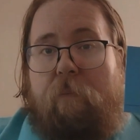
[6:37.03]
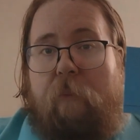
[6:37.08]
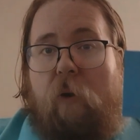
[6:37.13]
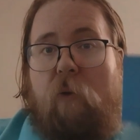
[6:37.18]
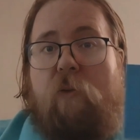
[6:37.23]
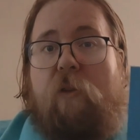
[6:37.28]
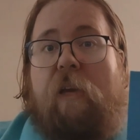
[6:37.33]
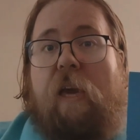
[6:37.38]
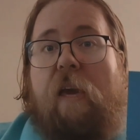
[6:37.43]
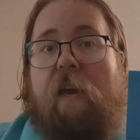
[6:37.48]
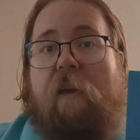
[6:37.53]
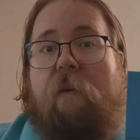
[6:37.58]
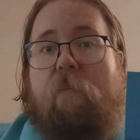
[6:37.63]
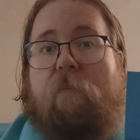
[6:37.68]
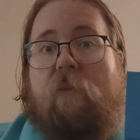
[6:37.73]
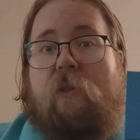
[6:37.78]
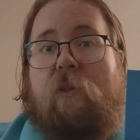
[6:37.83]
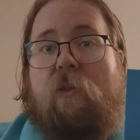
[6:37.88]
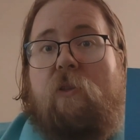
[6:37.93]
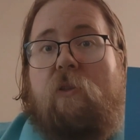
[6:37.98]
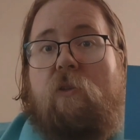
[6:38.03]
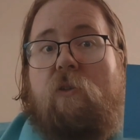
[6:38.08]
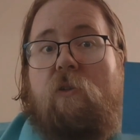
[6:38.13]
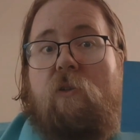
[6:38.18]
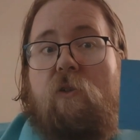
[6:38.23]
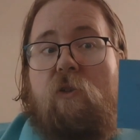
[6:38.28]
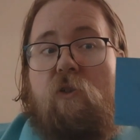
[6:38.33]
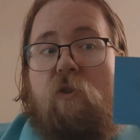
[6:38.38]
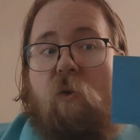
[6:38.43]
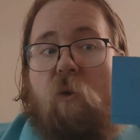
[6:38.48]
Both games
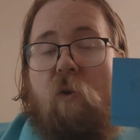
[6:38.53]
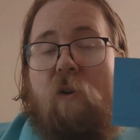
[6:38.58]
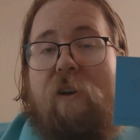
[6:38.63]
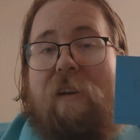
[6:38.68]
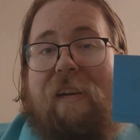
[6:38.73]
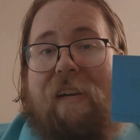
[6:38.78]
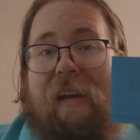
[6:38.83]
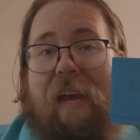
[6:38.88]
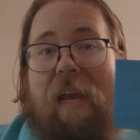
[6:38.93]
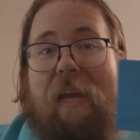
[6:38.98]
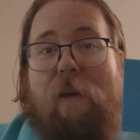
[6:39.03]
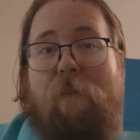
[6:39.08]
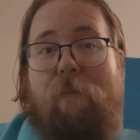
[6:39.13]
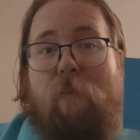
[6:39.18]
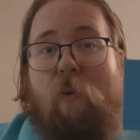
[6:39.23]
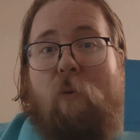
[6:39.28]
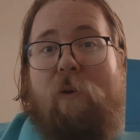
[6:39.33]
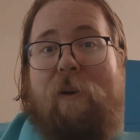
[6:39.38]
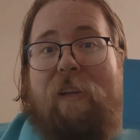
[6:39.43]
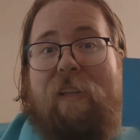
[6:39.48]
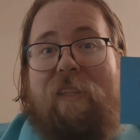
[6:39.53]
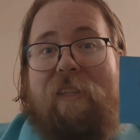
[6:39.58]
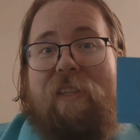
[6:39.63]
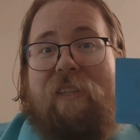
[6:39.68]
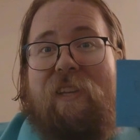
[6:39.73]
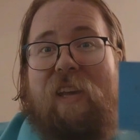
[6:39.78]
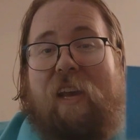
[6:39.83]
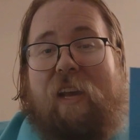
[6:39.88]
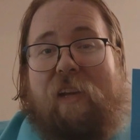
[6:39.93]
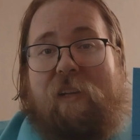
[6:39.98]
scored an eight point
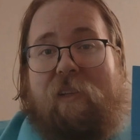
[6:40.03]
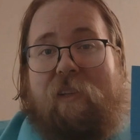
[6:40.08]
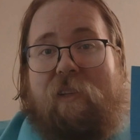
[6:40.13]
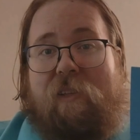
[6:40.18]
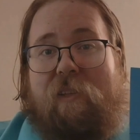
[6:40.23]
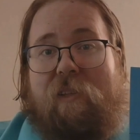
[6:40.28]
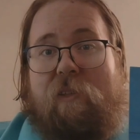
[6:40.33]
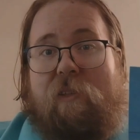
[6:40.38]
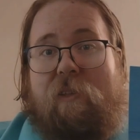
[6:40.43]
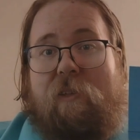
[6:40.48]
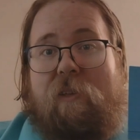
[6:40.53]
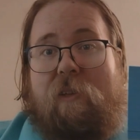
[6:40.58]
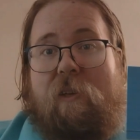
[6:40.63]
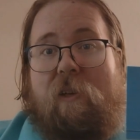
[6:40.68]
six.